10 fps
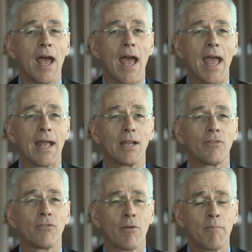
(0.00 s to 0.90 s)

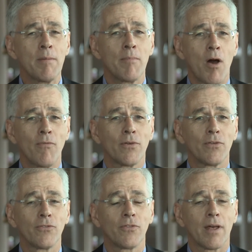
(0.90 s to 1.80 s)
And so BIM
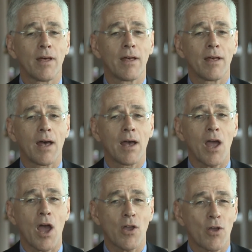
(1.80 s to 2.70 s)
offers
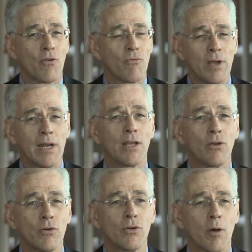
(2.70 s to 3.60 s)
a really
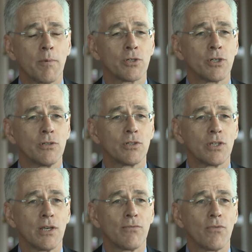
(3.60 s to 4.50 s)
good
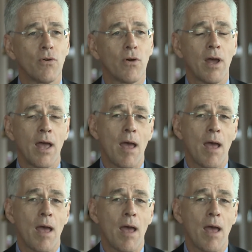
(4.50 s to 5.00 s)
opportunity for